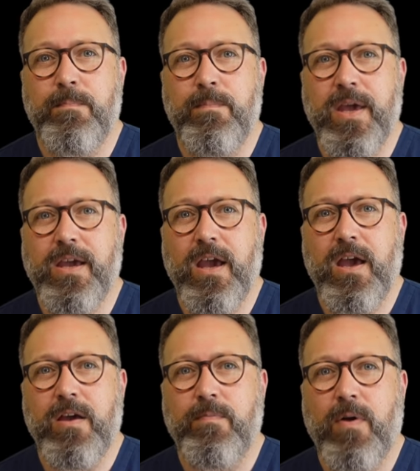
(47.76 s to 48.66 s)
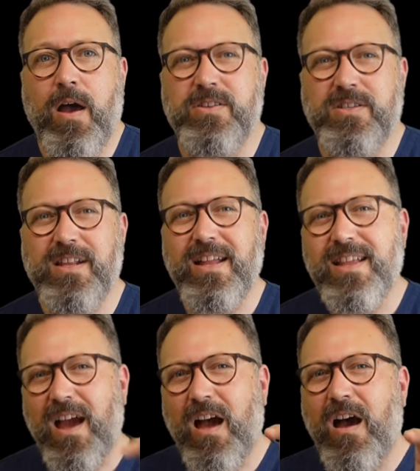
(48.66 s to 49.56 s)
bigger,
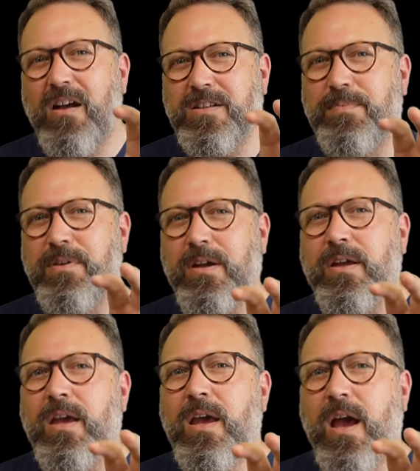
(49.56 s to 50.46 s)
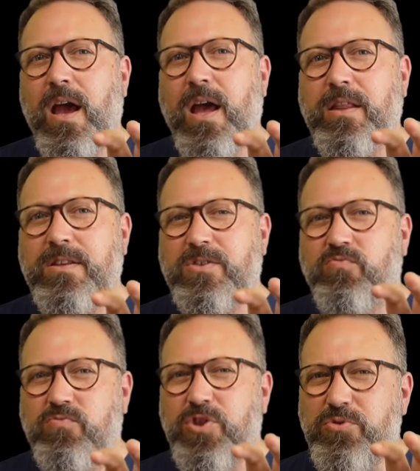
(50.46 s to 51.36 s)
slightly harder plug that's
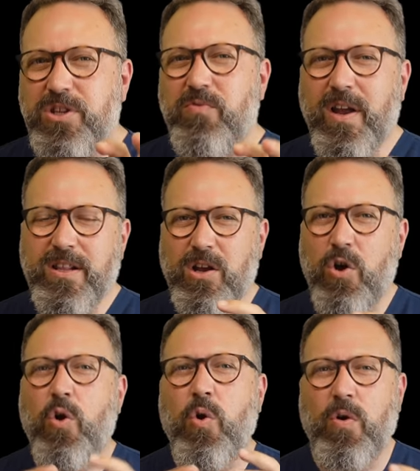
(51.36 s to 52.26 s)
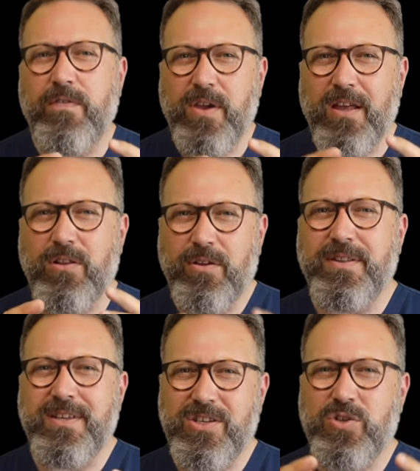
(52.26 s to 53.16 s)
usually right in the core. If you get a lot
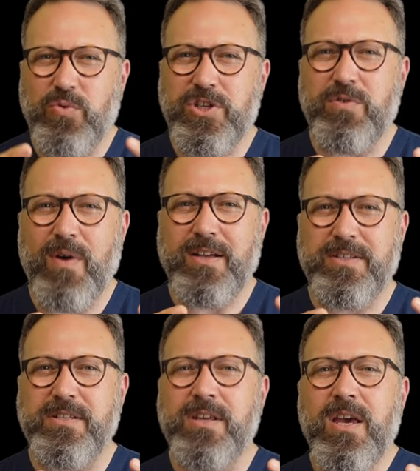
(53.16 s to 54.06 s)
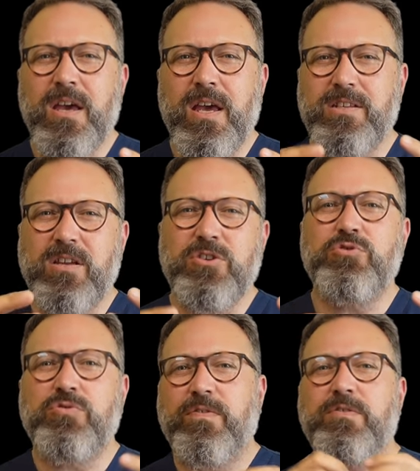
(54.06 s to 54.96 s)
of these squishy waxes, it's
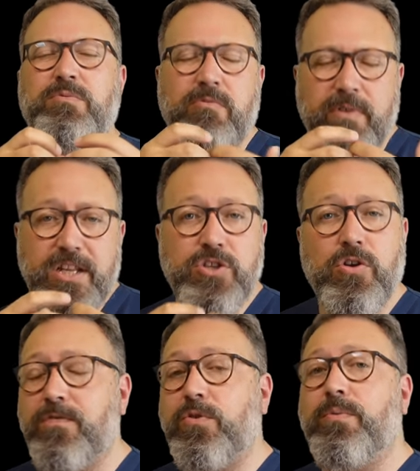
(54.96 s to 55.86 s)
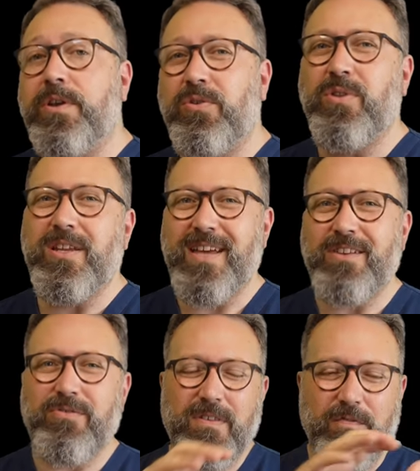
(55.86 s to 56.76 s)
unusual for them to be really soft all the way through. They
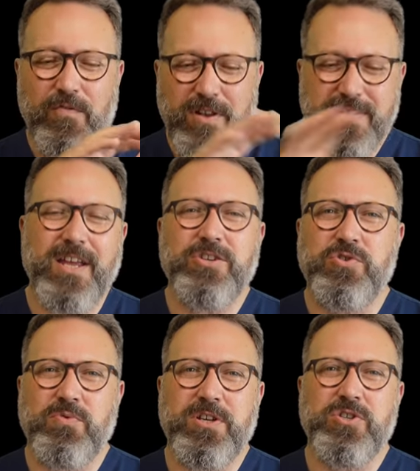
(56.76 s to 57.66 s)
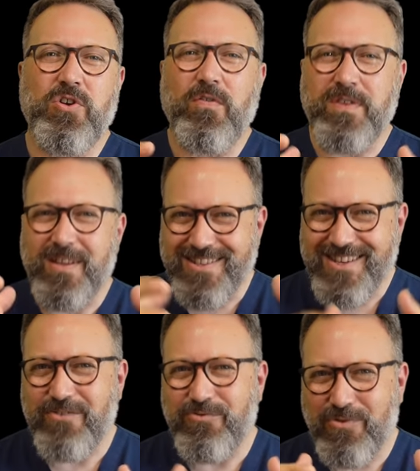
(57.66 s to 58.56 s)
tend to have the front sections really soft and a
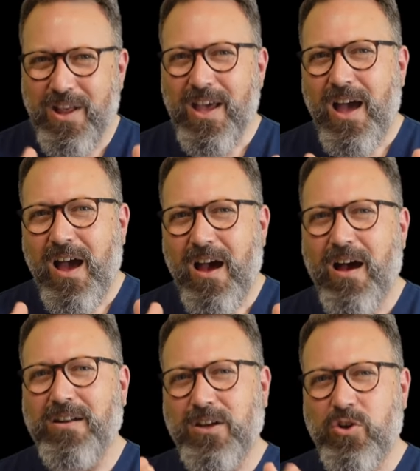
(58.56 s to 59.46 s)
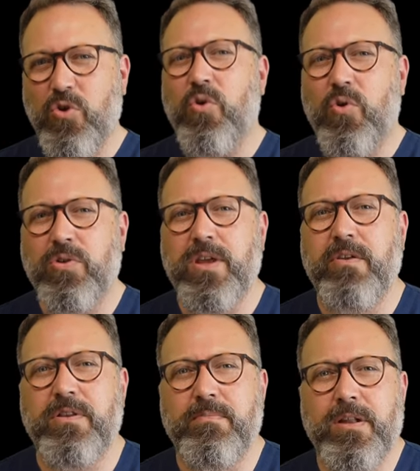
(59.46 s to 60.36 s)
central harder core
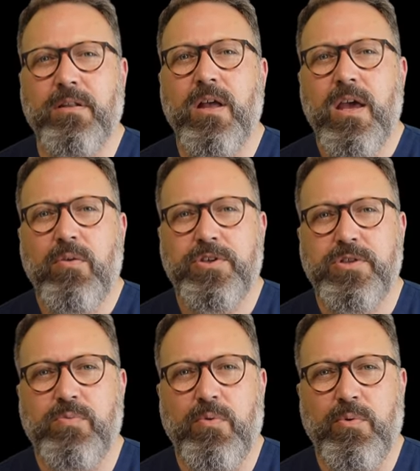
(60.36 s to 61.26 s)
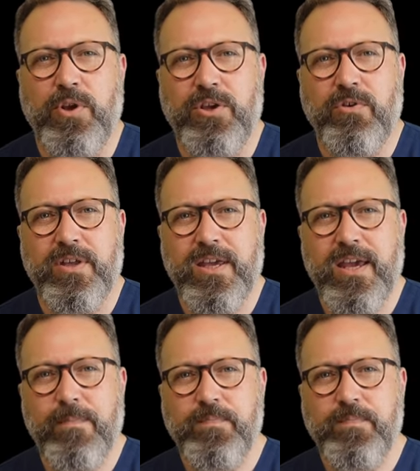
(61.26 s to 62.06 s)
there in the middle, which is what we're working on here.